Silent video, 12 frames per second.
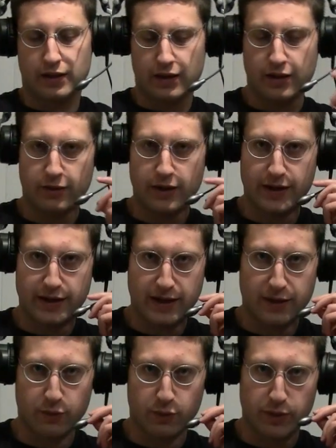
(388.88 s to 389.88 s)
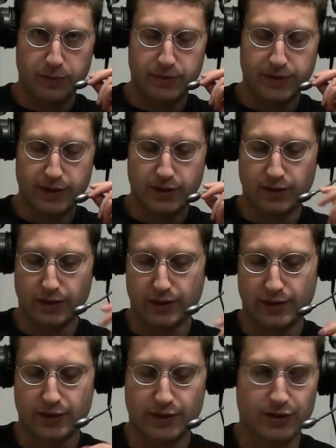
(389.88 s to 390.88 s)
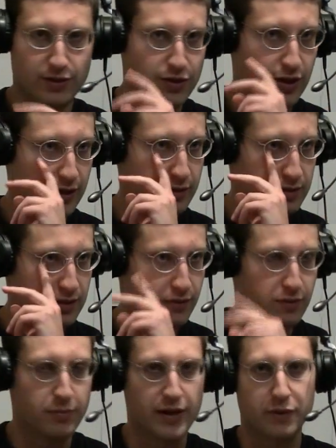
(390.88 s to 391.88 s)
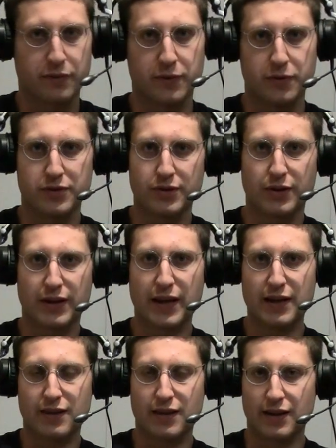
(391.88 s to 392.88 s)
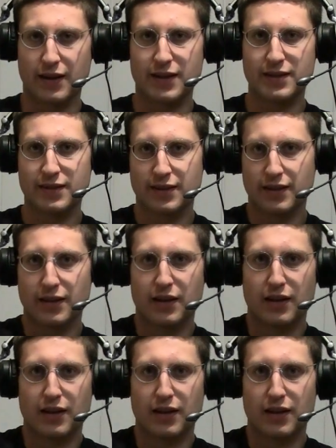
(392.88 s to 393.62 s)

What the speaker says: Alright, now that we're repositioned, let's just check to see if the microphone is okay. I think it is.